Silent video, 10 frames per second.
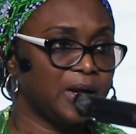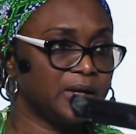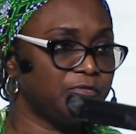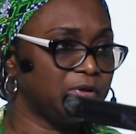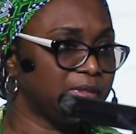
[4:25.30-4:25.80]

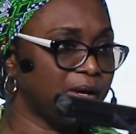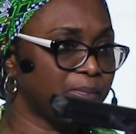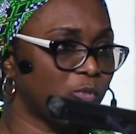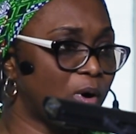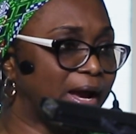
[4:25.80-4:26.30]
giving
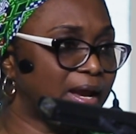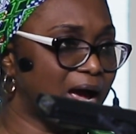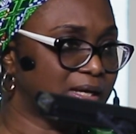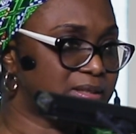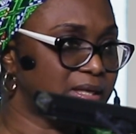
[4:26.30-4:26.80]
them wide
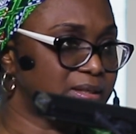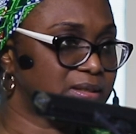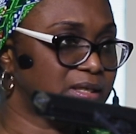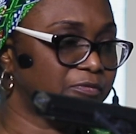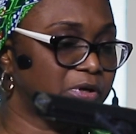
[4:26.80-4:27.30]

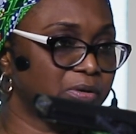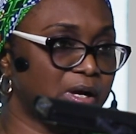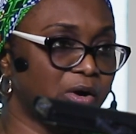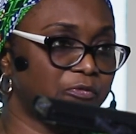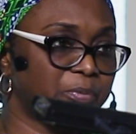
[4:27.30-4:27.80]
access, giving
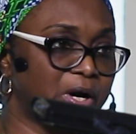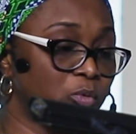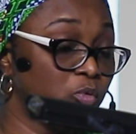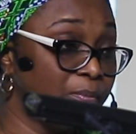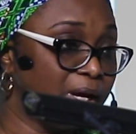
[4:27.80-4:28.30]
our
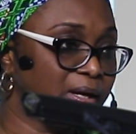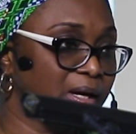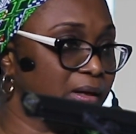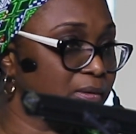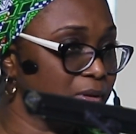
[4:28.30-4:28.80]
women
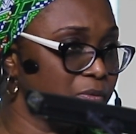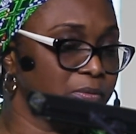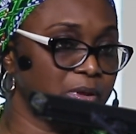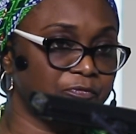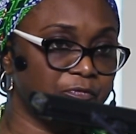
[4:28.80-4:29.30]
and
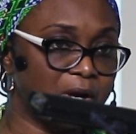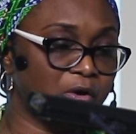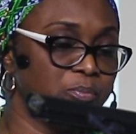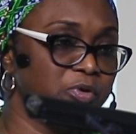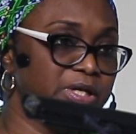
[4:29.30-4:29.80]
the
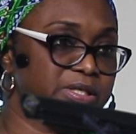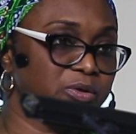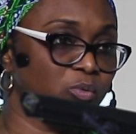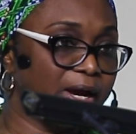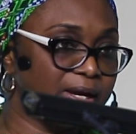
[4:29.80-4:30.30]
community
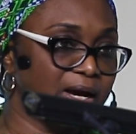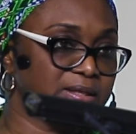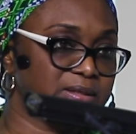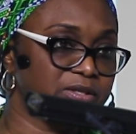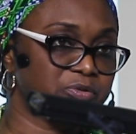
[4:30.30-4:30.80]
wide access